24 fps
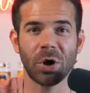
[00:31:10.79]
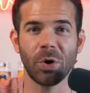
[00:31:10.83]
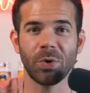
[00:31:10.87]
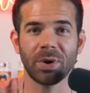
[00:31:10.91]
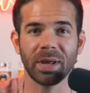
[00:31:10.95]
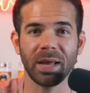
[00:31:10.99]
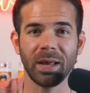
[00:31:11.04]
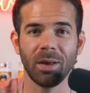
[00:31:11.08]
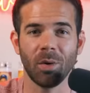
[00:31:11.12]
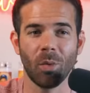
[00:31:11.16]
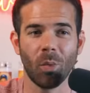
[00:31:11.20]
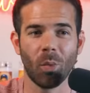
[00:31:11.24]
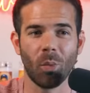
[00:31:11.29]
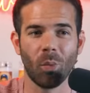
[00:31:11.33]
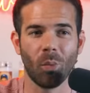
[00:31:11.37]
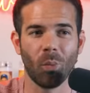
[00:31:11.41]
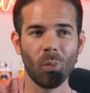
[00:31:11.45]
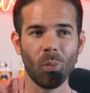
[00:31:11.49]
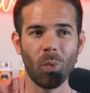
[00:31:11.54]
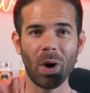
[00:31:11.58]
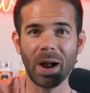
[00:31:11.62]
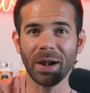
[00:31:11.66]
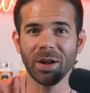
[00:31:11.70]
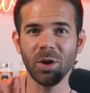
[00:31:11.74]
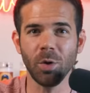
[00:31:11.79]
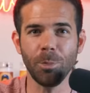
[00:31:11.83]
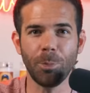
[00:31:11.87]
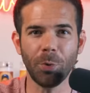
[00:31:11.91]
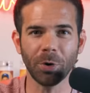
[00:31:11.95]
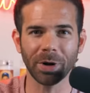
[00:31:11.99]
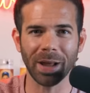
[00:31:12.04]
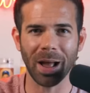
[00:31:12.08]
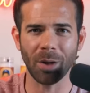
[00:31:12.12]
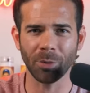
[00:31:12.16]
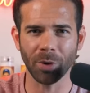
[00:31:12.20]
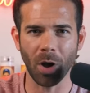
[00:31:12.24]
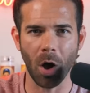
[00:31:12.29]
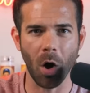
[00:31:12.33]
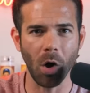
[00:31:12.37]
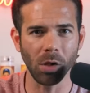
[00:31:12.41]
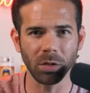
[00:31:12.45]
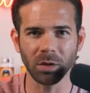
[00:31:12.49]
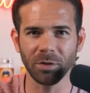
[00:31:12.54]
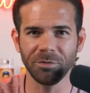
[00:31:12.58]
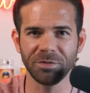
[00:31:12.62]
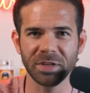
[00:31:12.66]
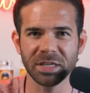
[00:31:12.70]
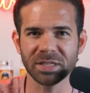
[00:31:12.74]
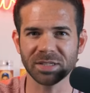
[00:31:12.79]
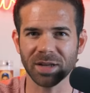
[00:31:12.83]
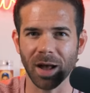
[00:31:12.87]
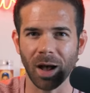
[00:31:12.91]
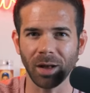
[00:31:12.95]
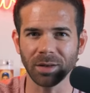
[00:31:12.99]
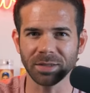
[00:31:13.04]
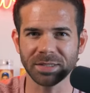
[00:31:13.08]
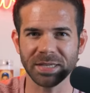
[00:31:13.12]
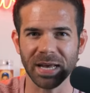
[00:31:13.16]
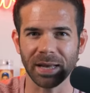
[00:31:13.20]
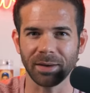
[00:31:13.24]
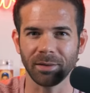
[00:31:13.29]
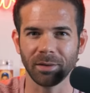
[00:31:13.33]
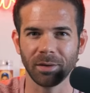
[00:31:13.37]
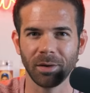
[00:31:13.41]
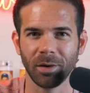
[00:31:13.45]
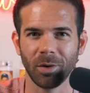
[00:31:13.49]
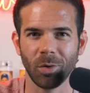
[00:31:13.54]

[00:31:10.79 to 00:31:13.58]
Codie, why do you put out all of this content?